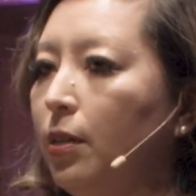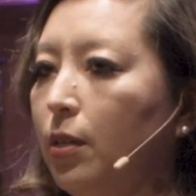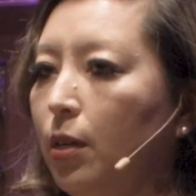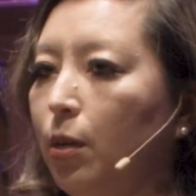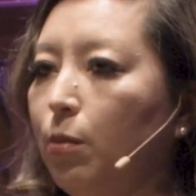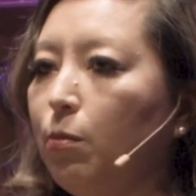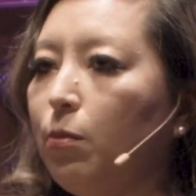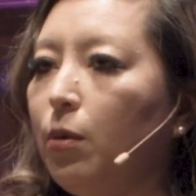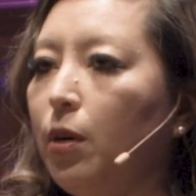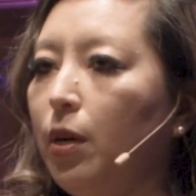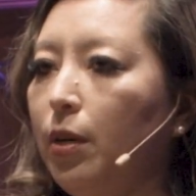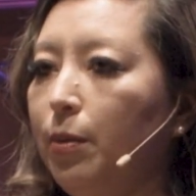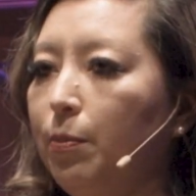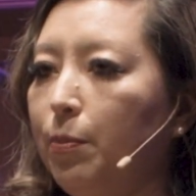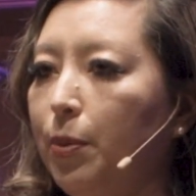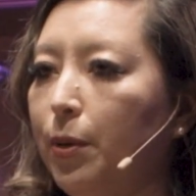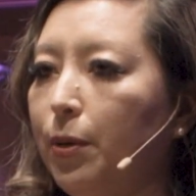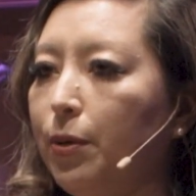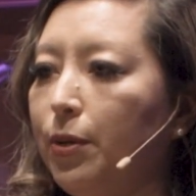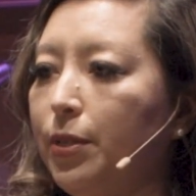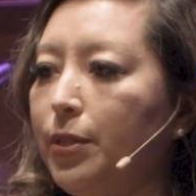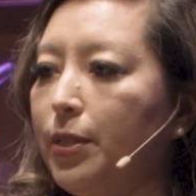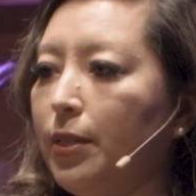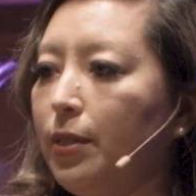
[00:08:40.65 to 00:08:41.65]
that one
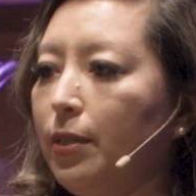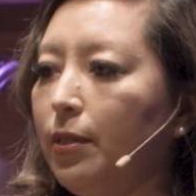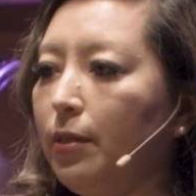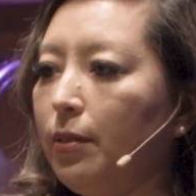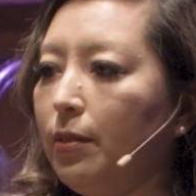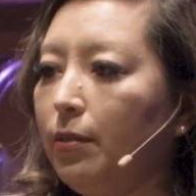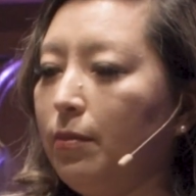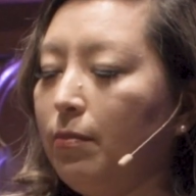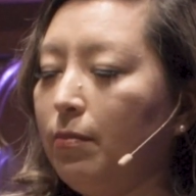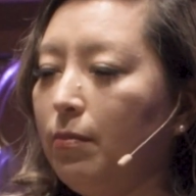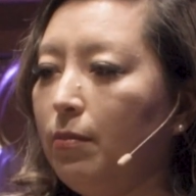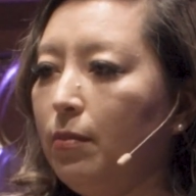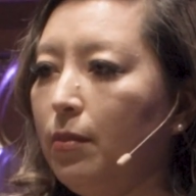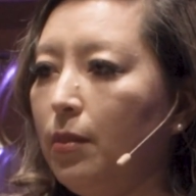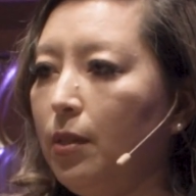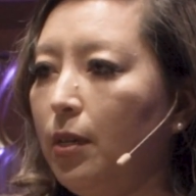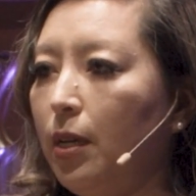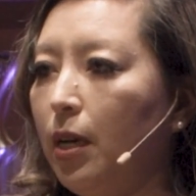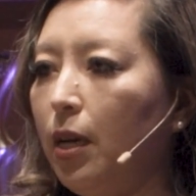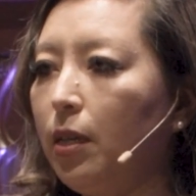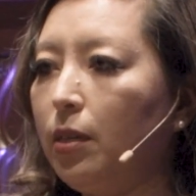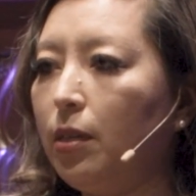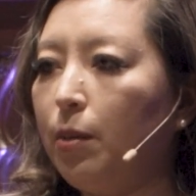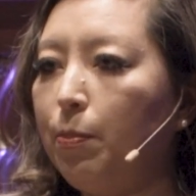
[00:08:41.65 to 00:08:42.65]
person
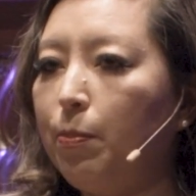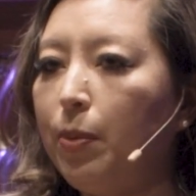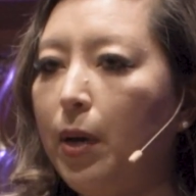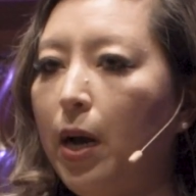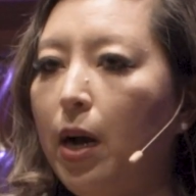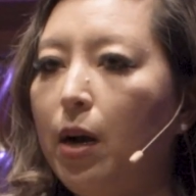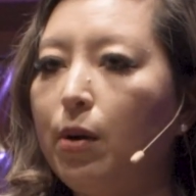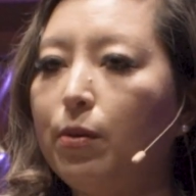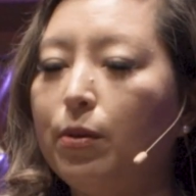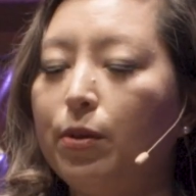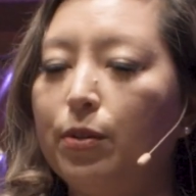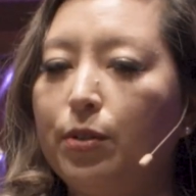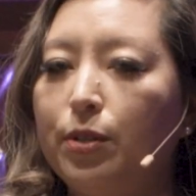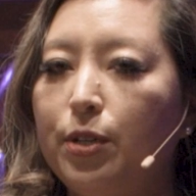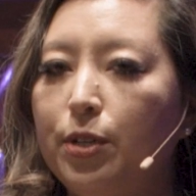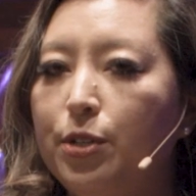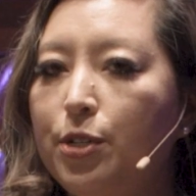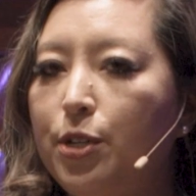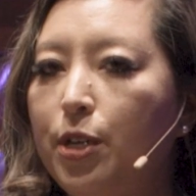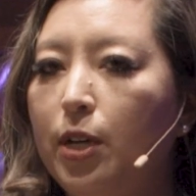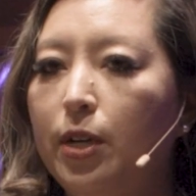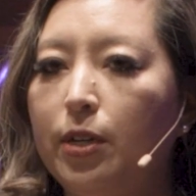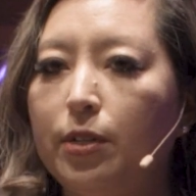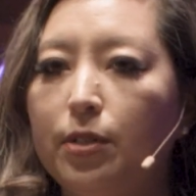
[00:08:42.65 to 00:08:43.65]
had the power to
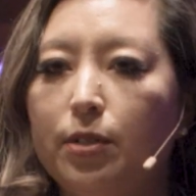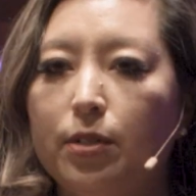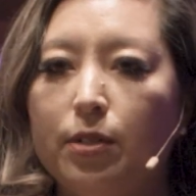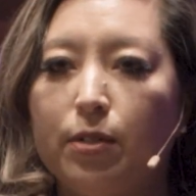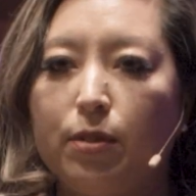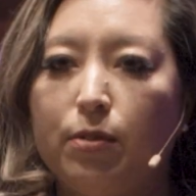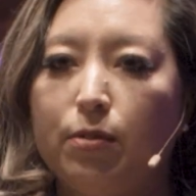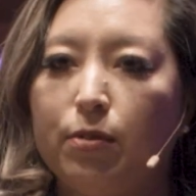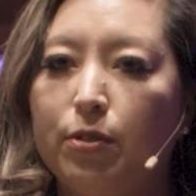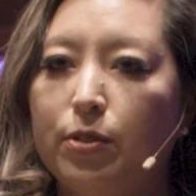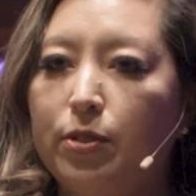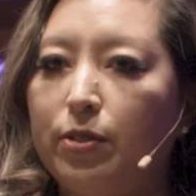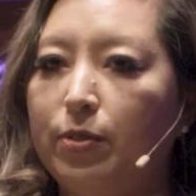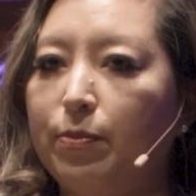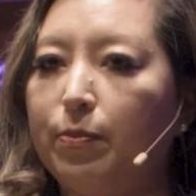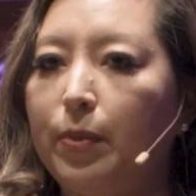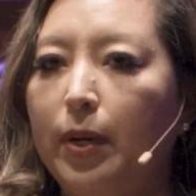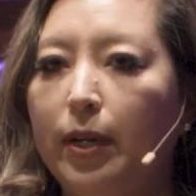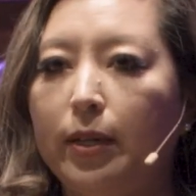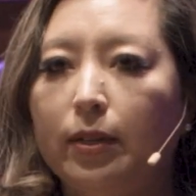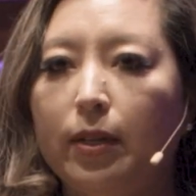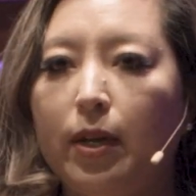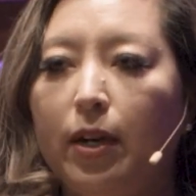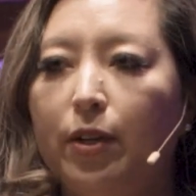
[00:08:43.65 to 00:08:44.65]
change the course of
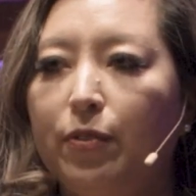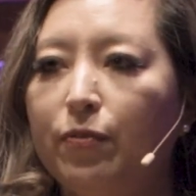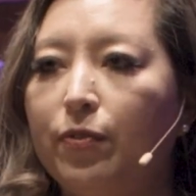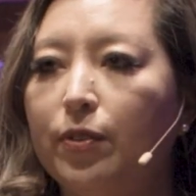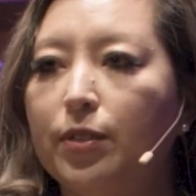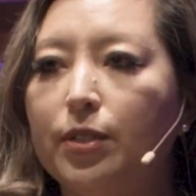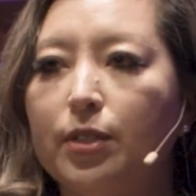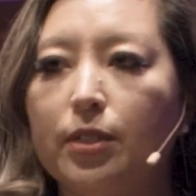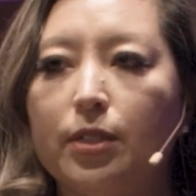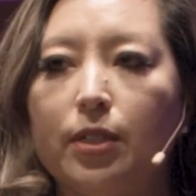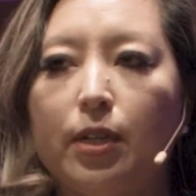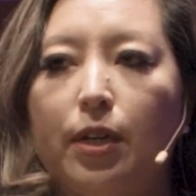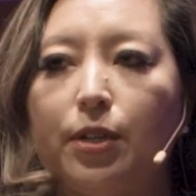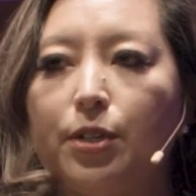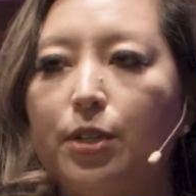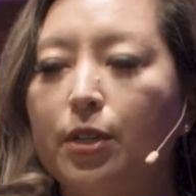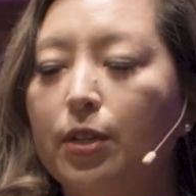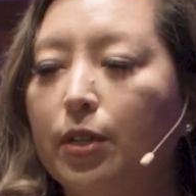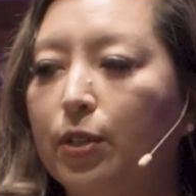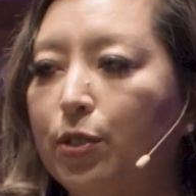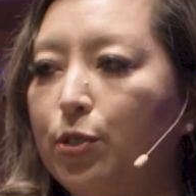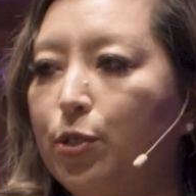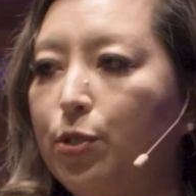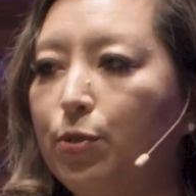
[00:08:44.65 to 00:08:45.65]
my life in such
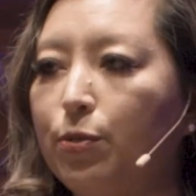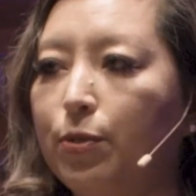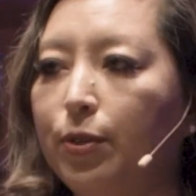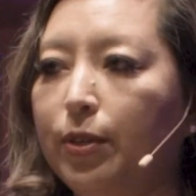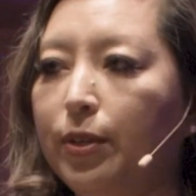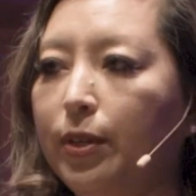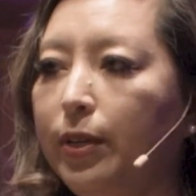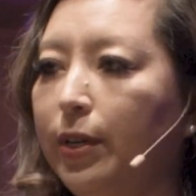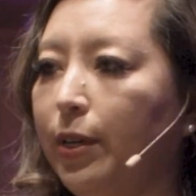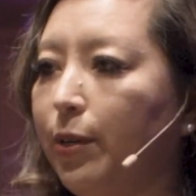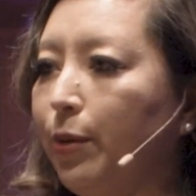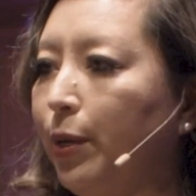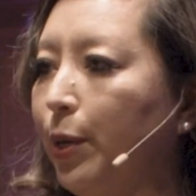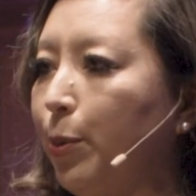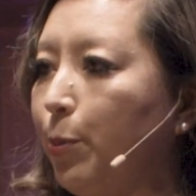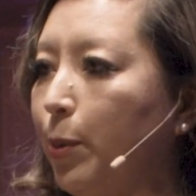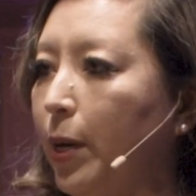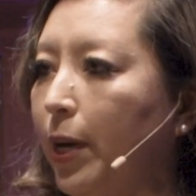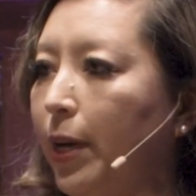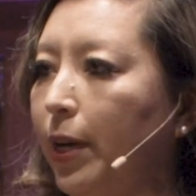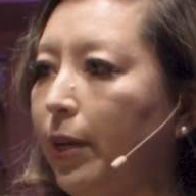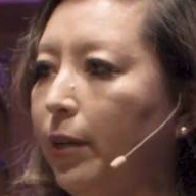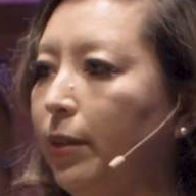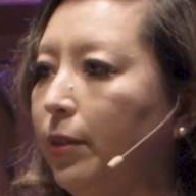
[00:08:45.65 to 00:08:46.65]
an extraordinary
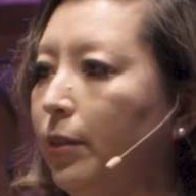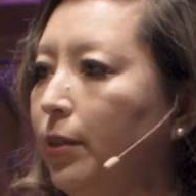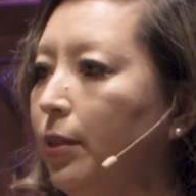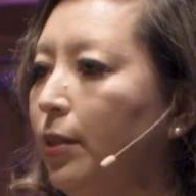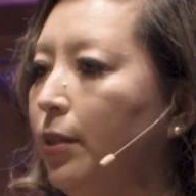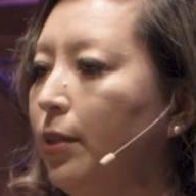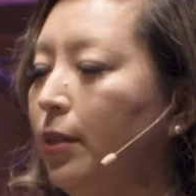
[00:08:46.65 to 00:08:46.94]
way.